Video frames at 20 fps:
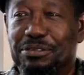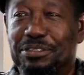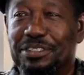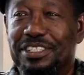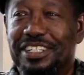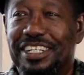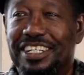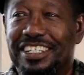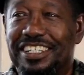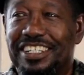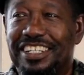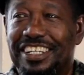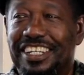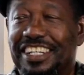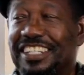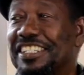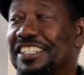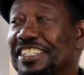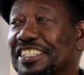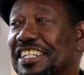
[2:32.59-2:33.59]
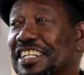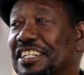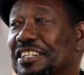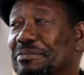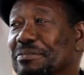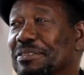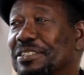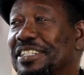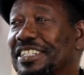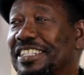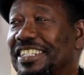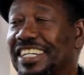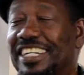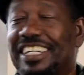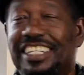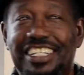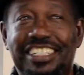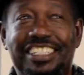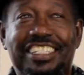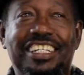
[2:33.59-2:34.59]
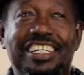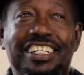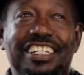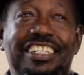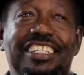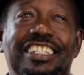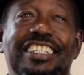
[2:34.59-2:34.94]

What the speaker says: that they had in Sandy Point I attended.